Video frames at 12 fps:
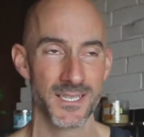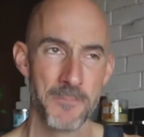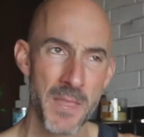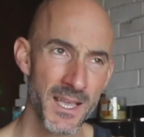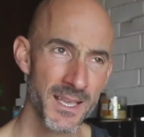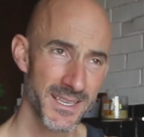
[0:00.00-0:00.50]

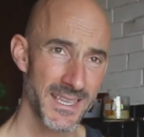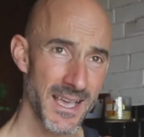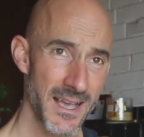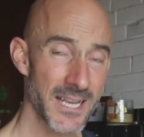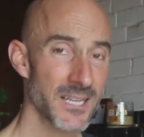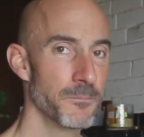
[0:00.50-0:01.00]
And
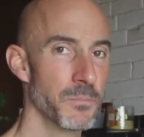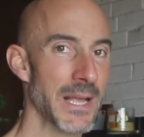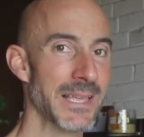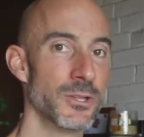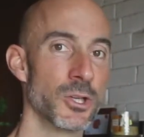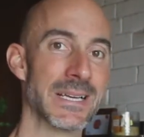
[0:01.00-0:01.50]
yeah, I'm gonna
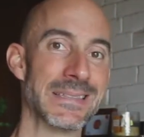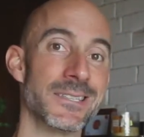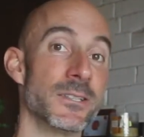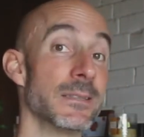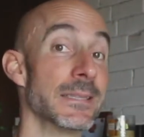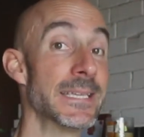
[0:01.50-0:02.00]
probably look a
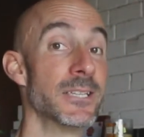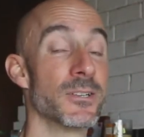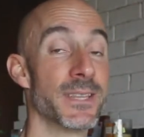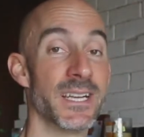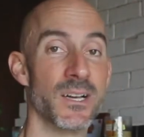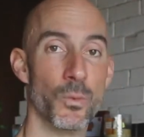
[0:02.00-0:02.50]
little
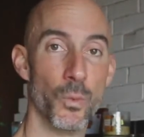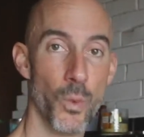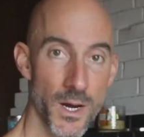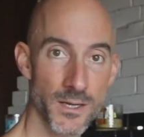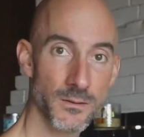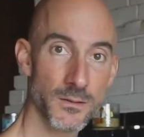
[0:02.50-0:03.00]
leaner than I
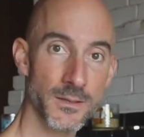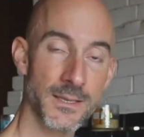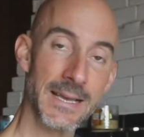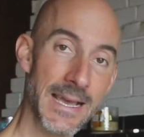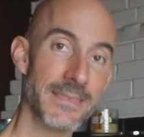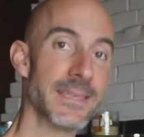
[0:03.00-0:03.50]
wanna
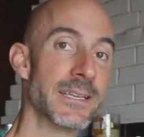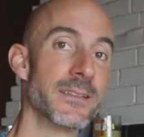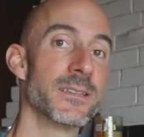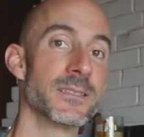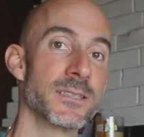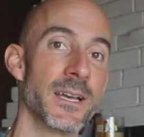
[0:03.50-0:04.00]
look at the end
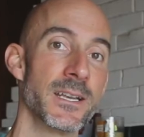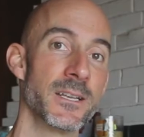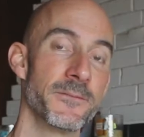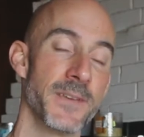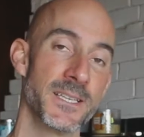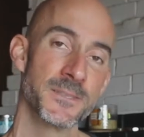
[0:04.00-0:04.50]
of this
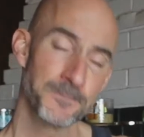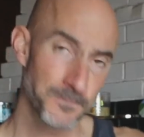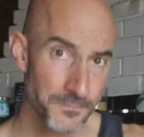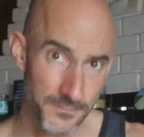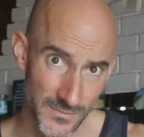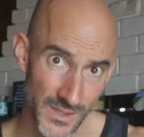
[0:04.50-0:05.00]
cutting phase,
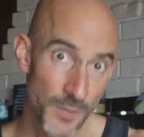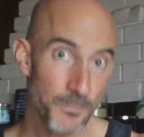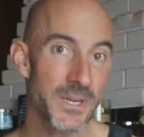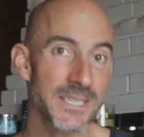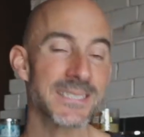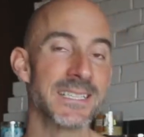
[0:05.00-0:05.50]

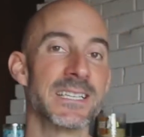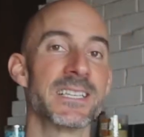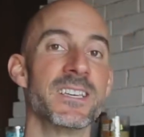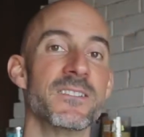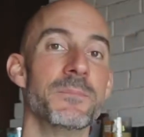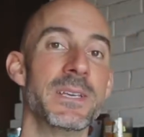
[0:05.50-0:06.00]
but it's gonna
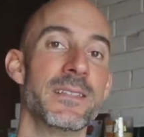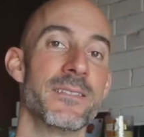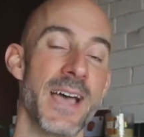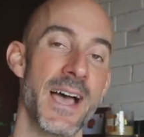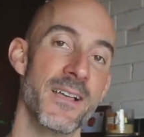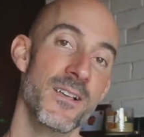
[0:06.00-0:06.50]
give me
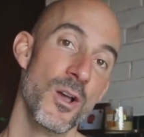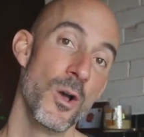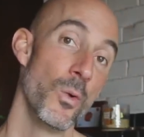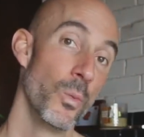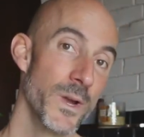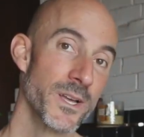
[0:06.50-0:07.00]
that
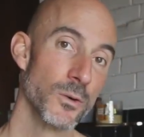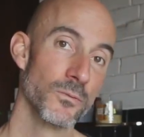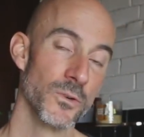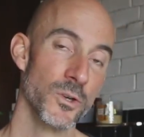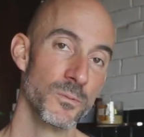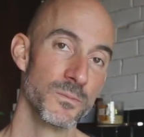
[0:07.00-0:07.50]
wiggle
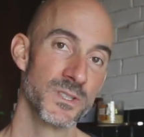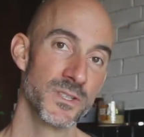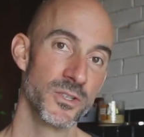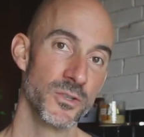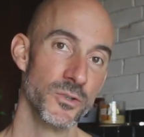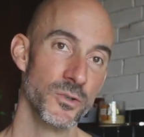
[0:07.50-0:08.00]
room
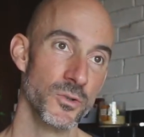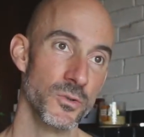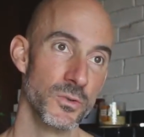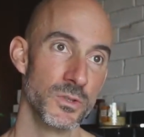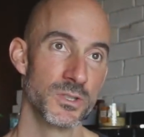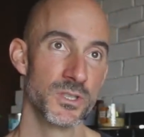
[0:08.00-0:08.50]

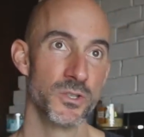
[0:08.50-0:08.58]
to